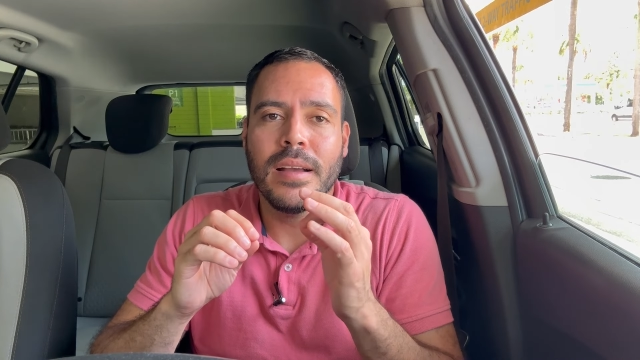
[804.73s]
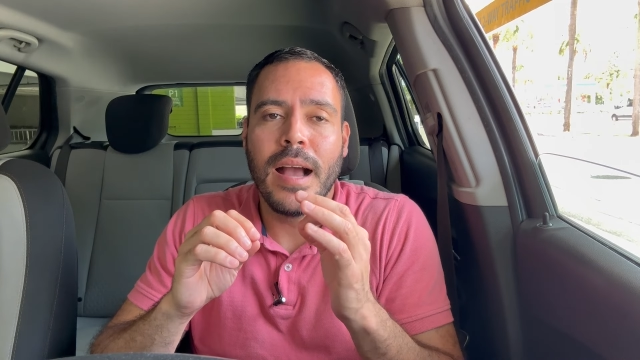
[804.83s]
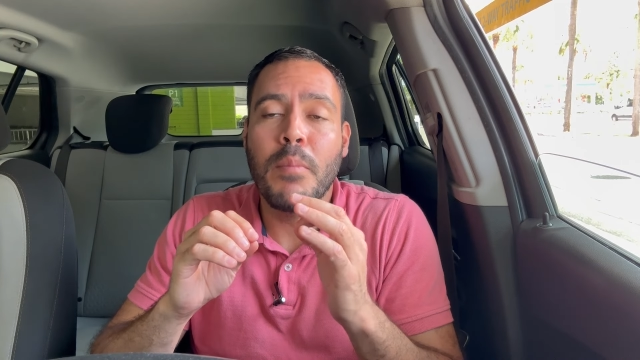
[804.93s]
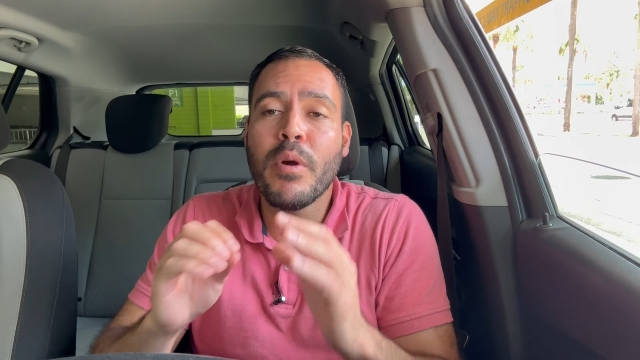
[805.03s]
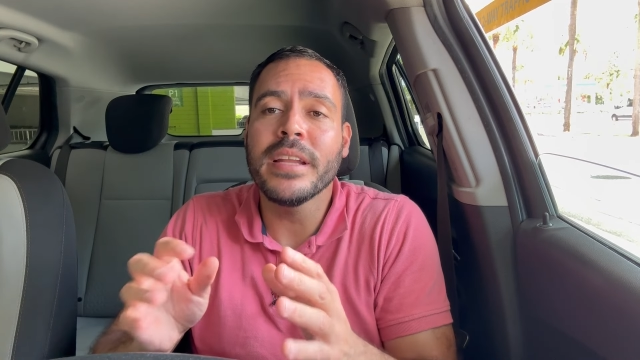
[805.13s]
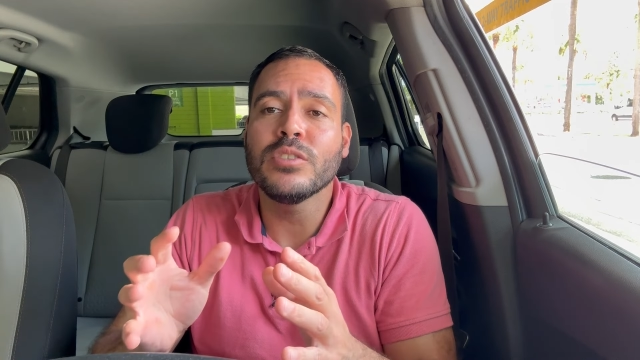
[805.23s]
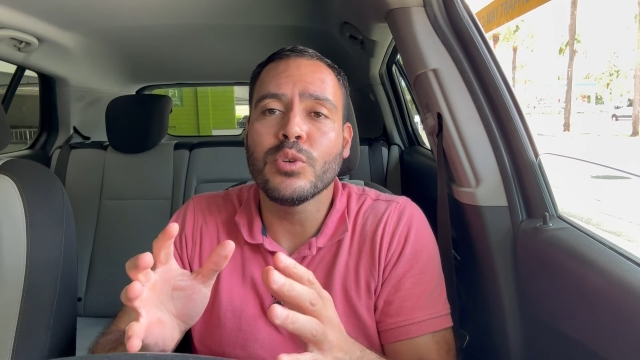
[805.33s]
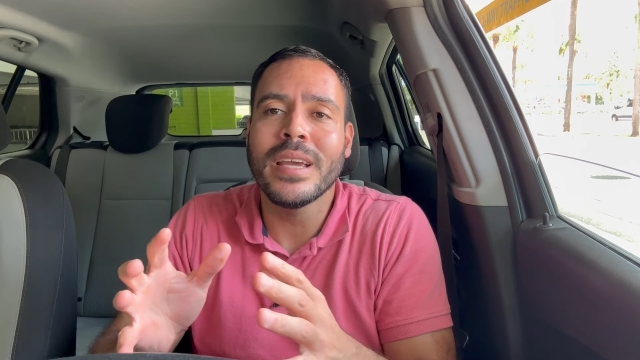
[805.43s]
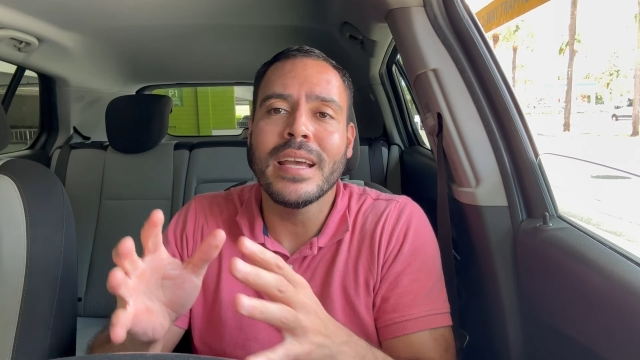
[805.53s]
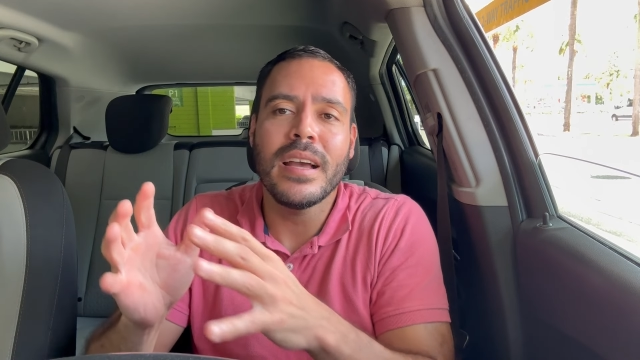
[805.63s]
I'm waiting to
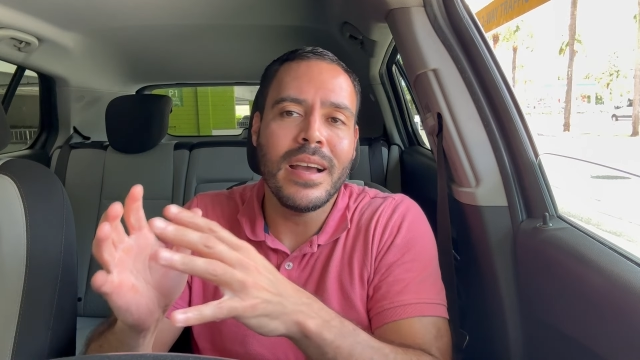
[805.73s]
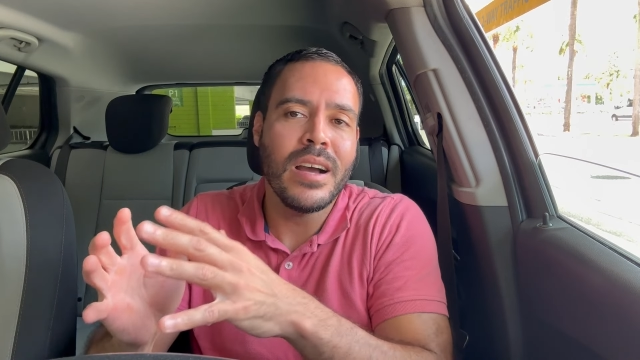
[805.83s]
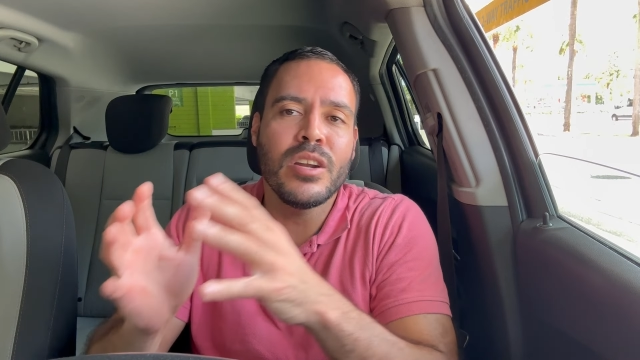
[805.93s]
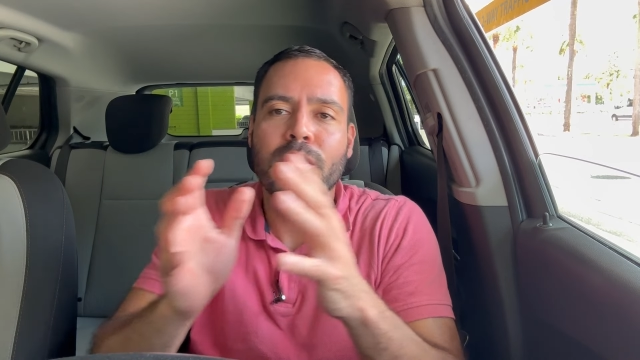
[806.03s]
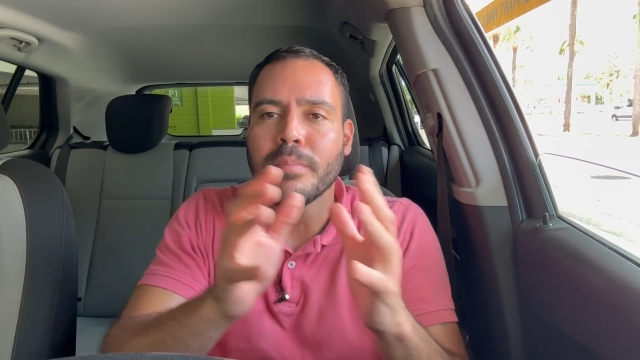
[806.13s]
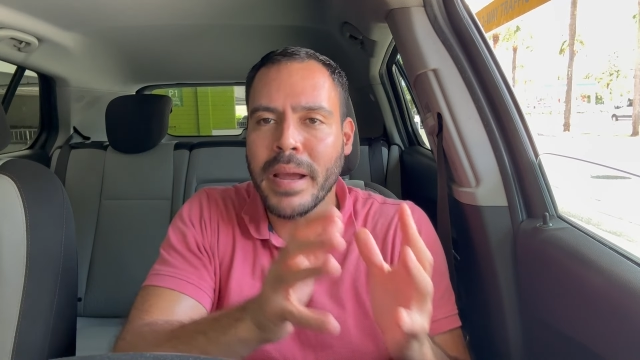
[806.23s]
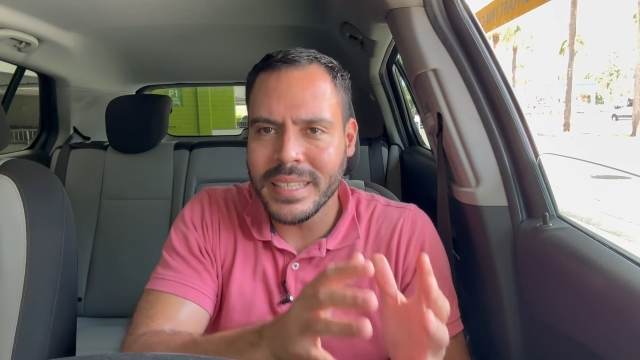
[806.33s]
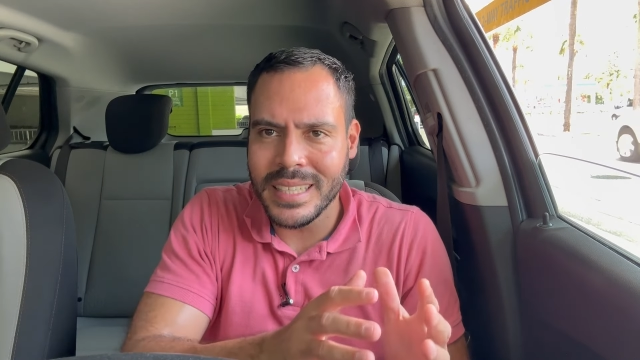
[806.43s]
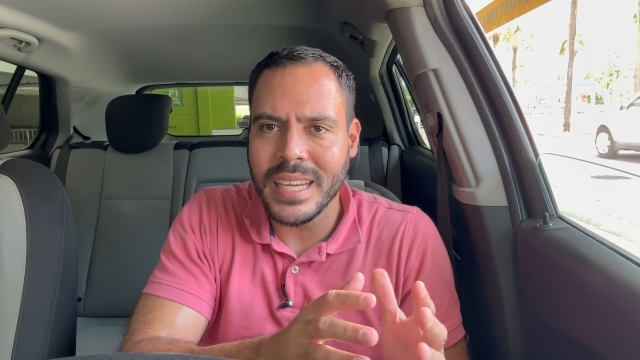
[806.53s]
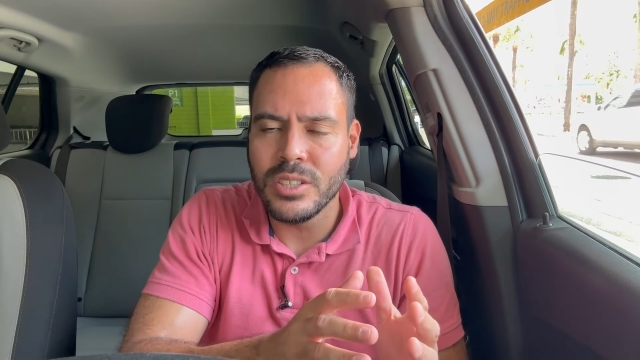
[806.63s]
get another my
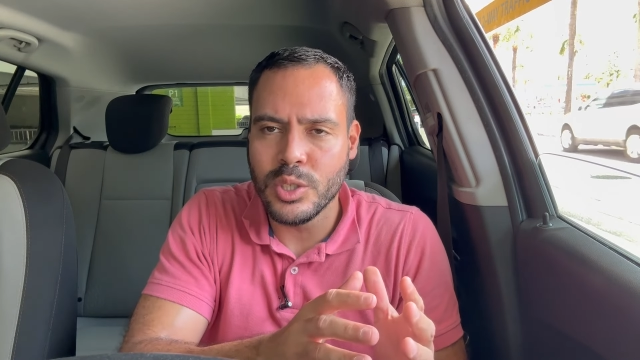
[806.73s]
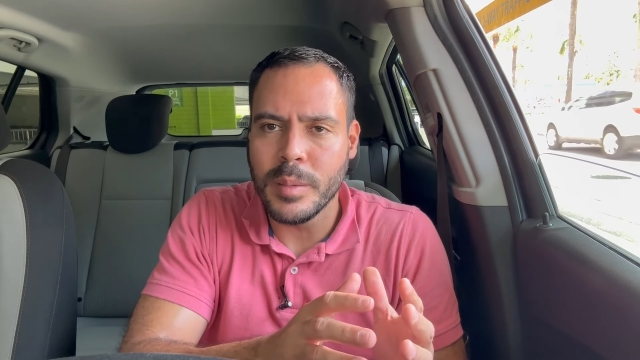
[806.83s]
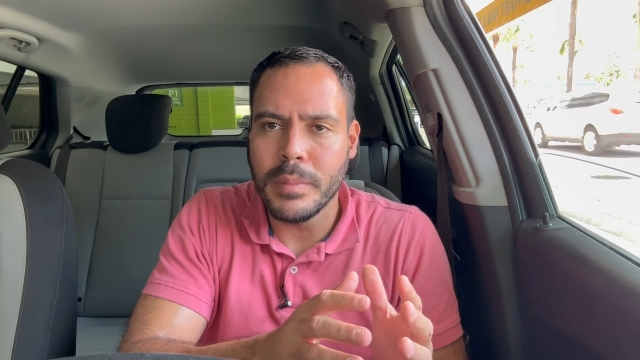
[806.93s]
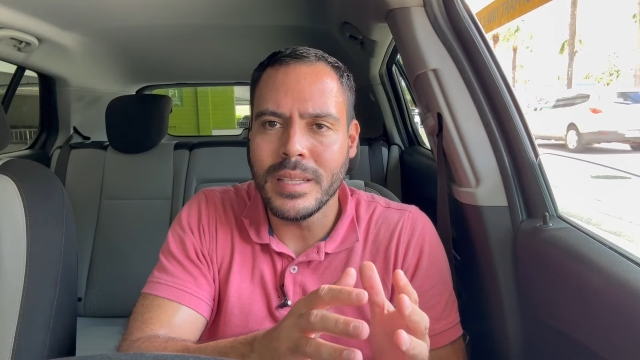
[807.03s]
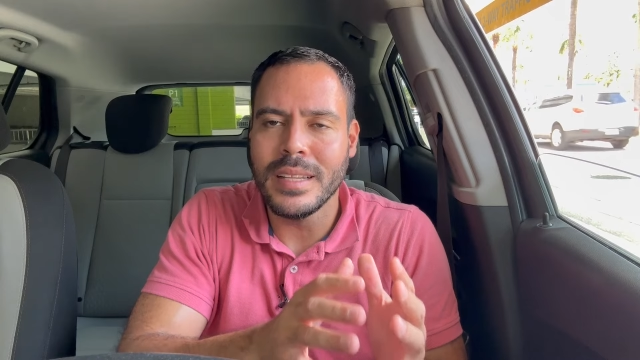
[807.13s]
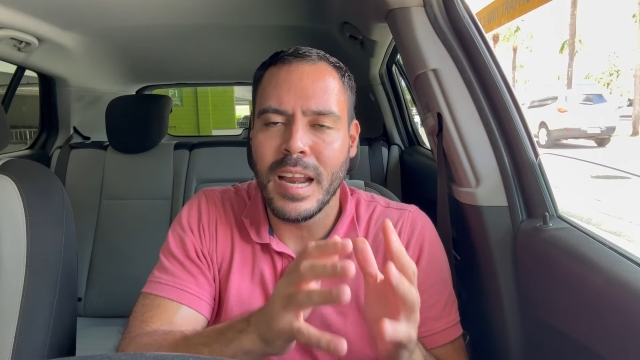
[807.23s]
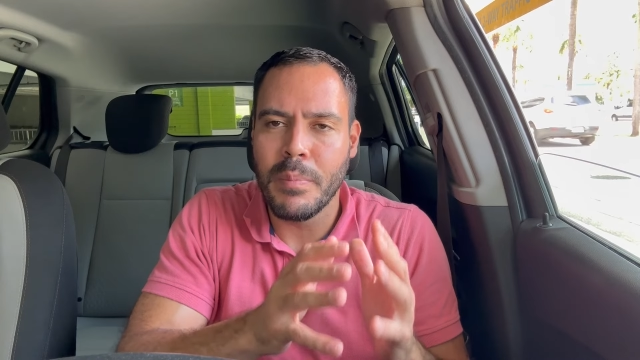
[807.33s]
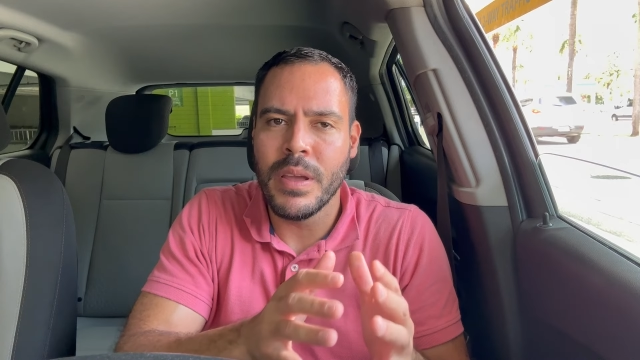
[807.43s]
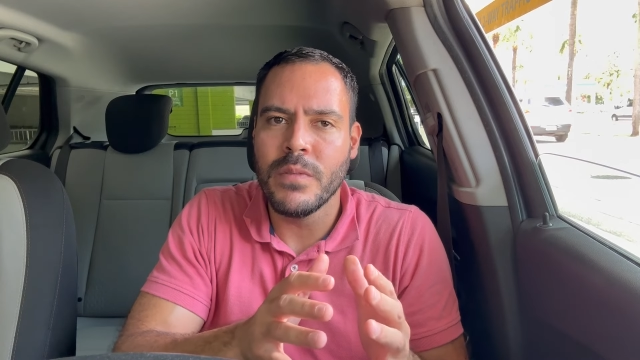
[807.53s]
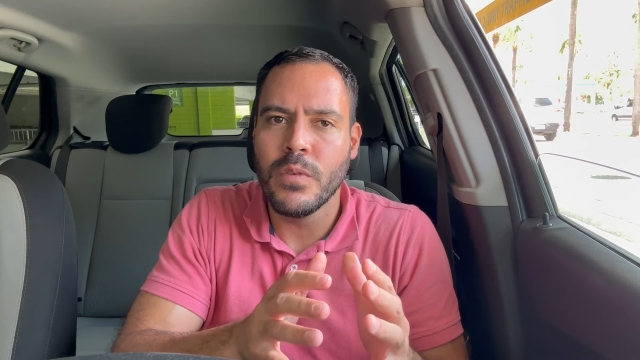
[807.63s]
second shipment that I
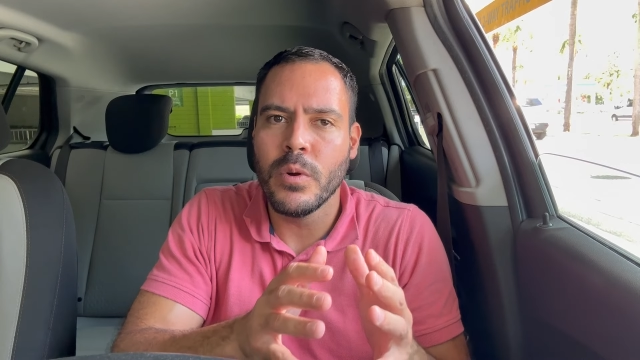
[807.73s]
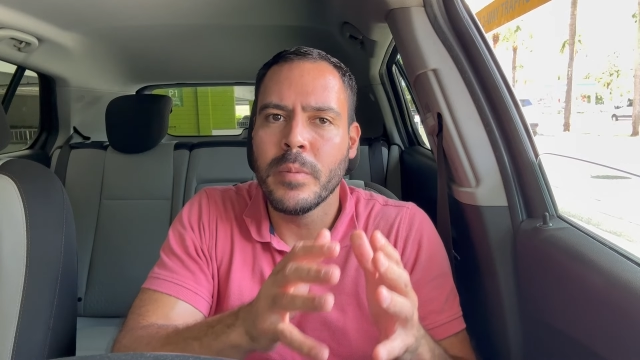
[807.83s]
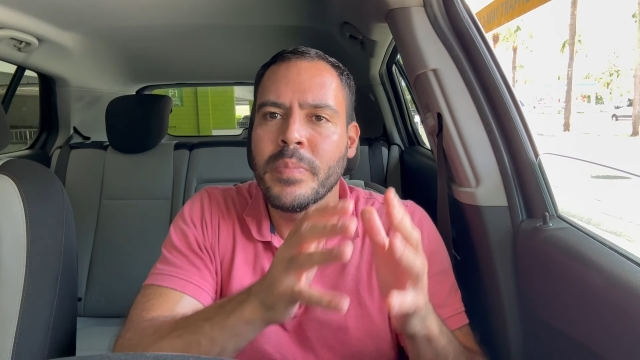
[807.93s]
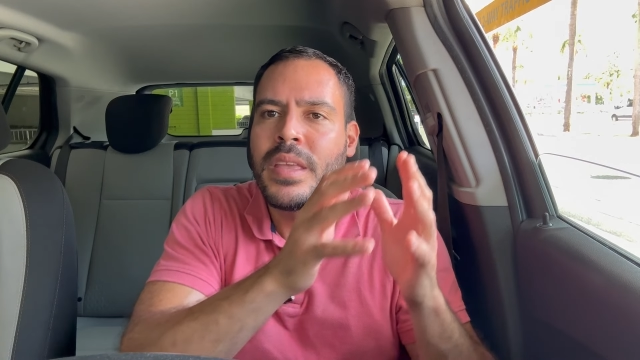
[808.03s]
paid for